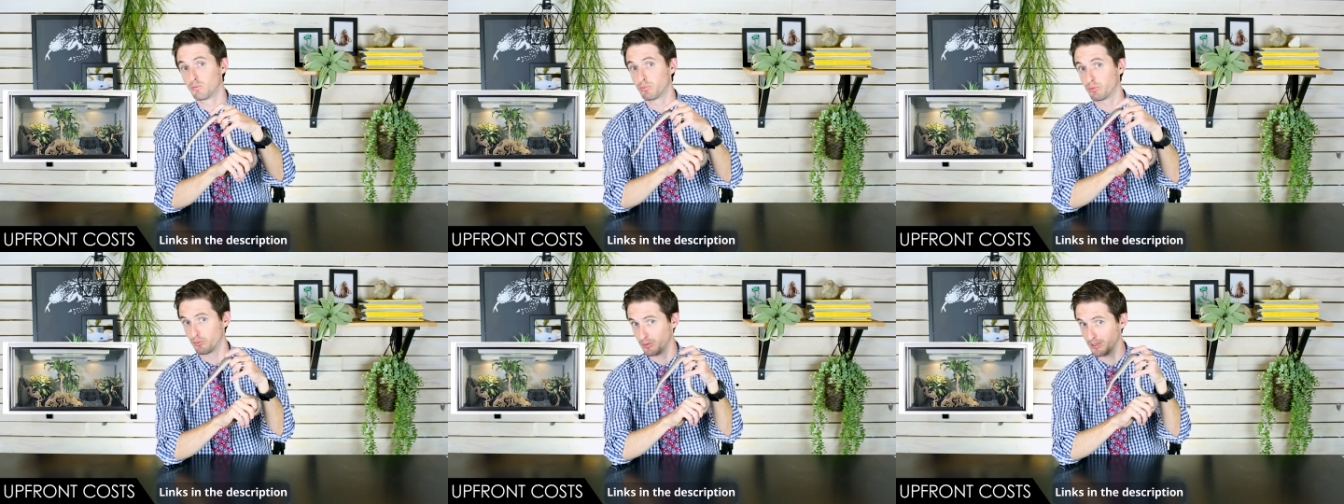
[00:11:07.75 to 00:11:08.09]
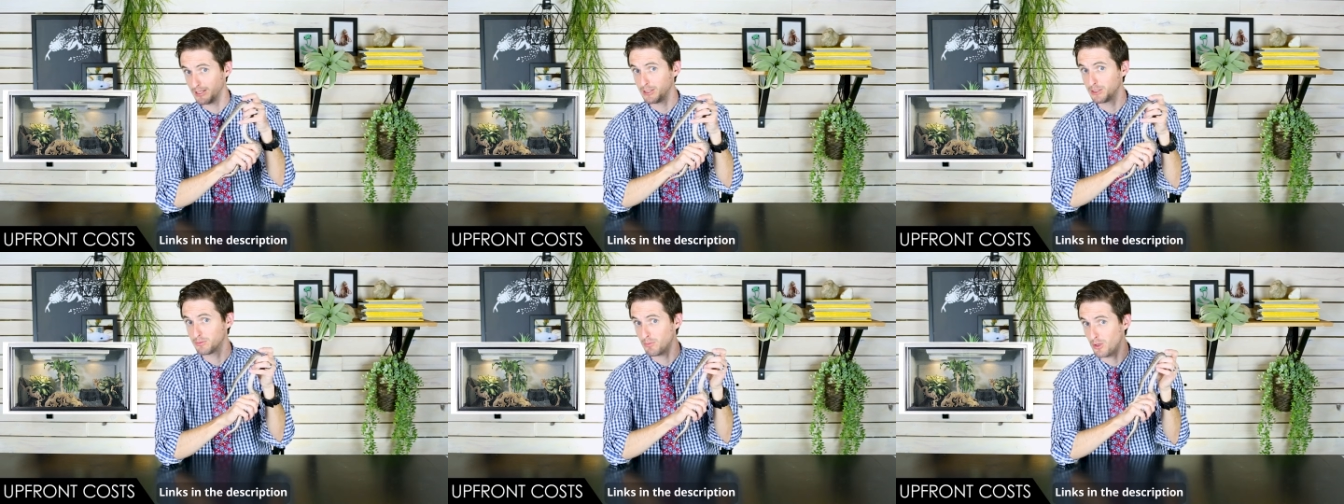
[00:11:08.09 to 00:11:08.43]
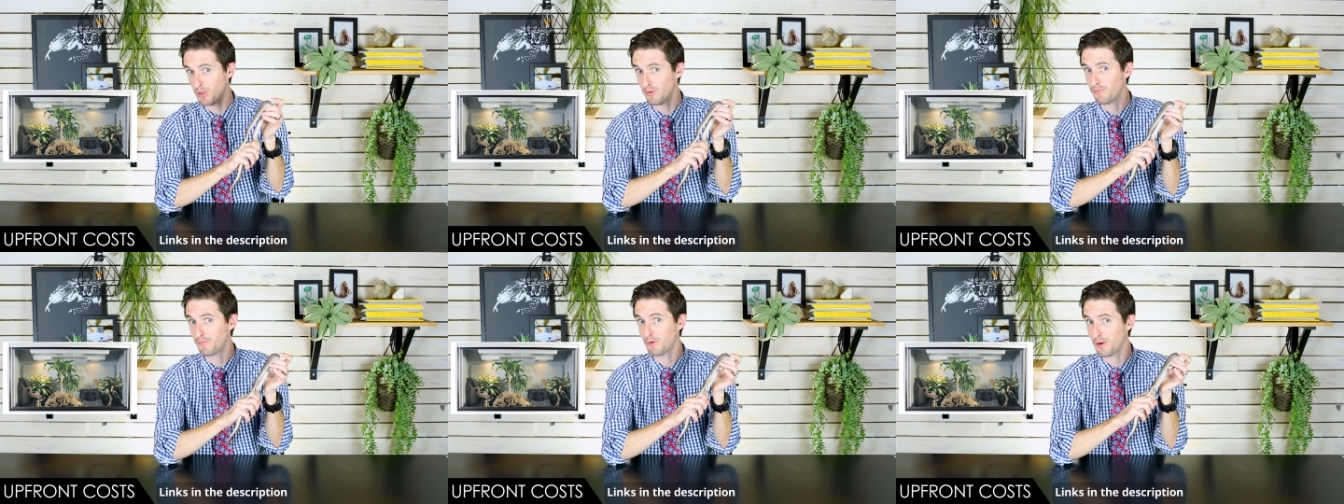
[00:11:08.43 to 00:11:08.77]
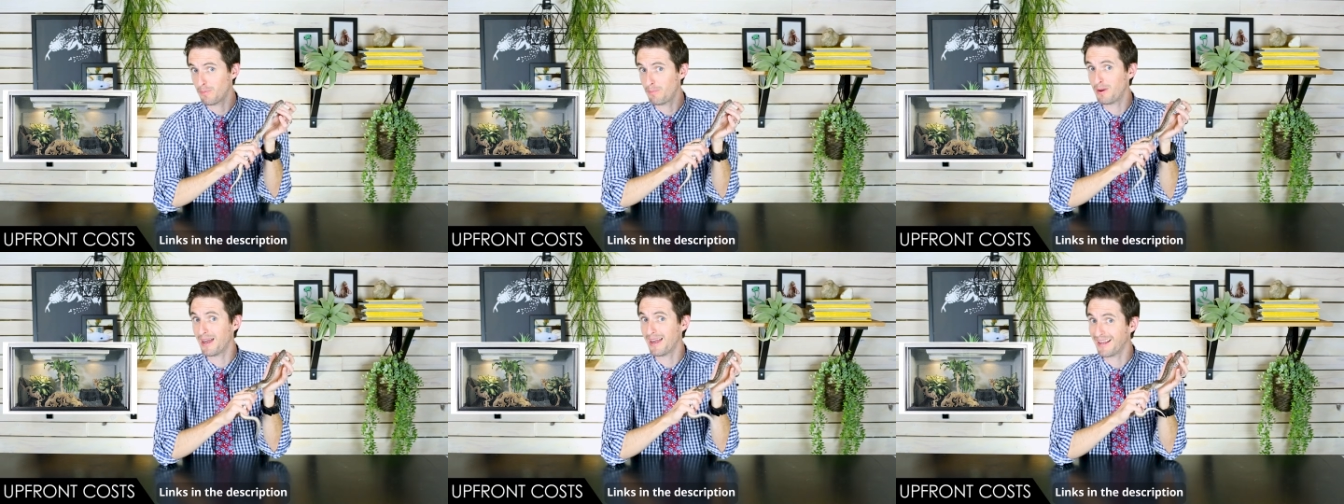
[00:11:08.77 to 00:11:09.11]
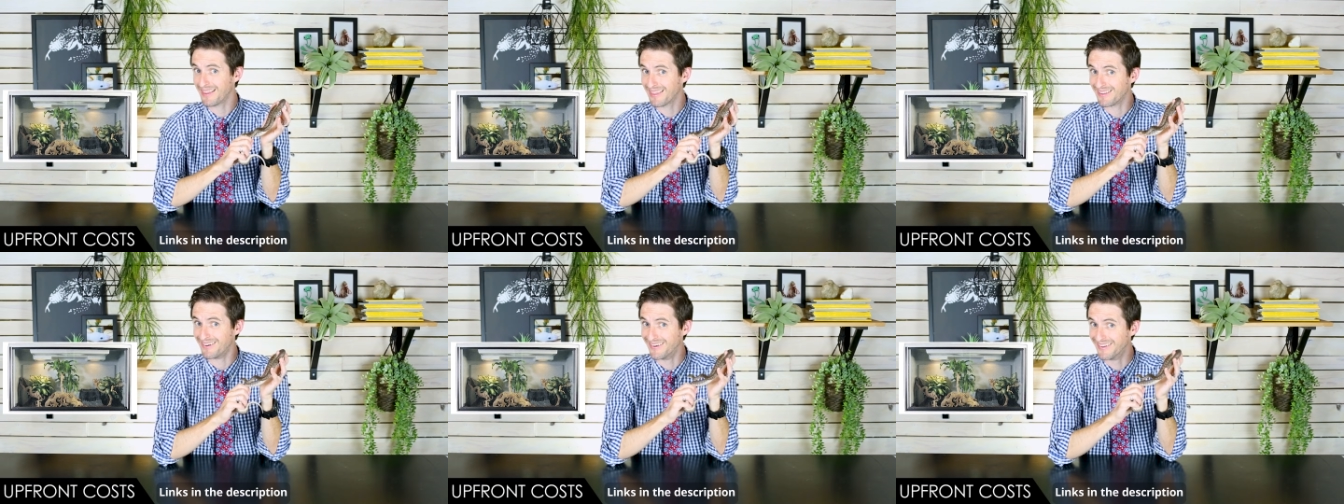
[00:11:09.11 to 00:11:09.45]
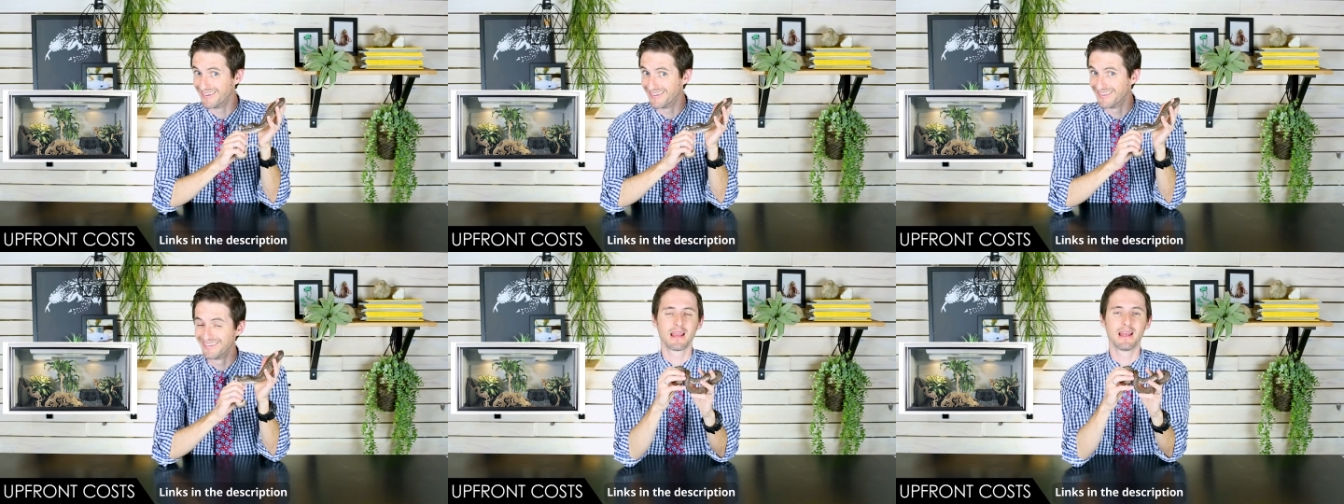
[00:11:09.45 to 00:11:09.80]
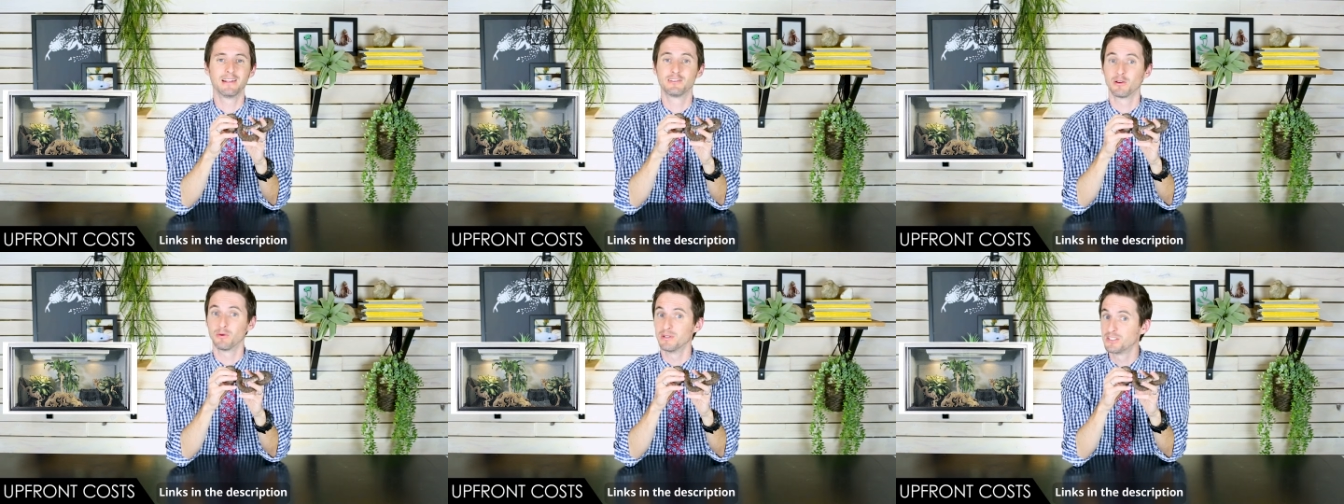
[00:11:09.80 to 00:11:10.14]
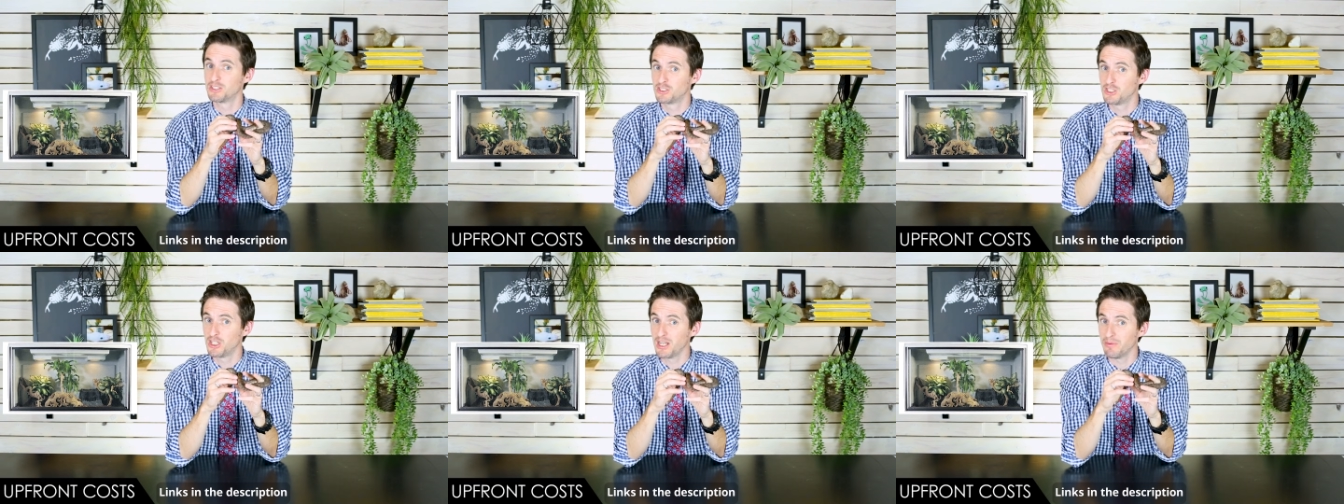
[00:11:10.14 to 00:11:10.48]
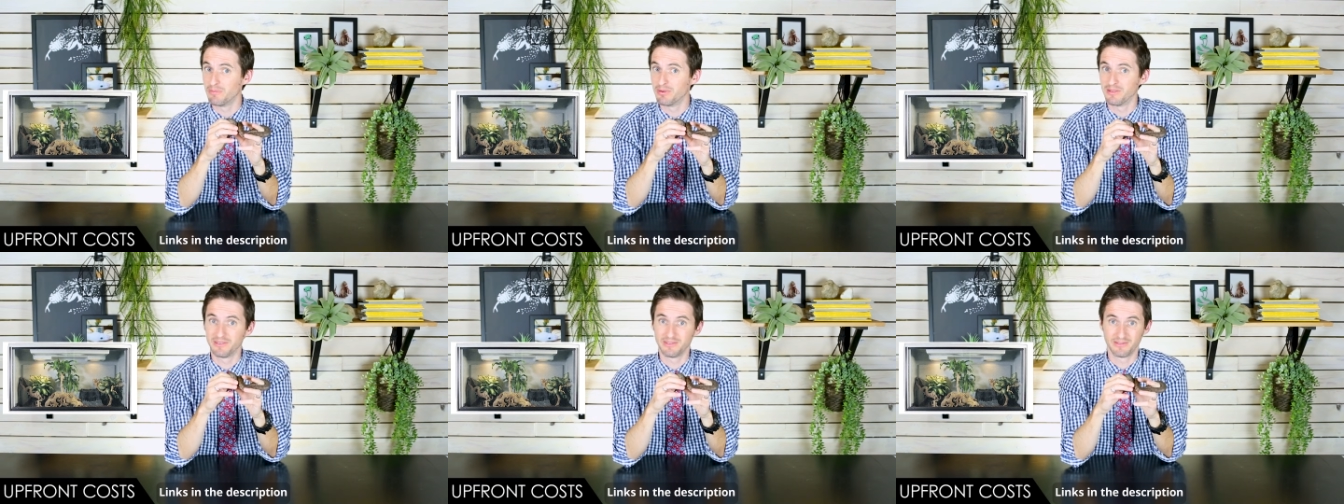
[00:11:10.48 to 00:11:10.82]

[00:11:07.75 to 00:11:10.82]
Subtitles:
pretty small for a python, and so it's cheap.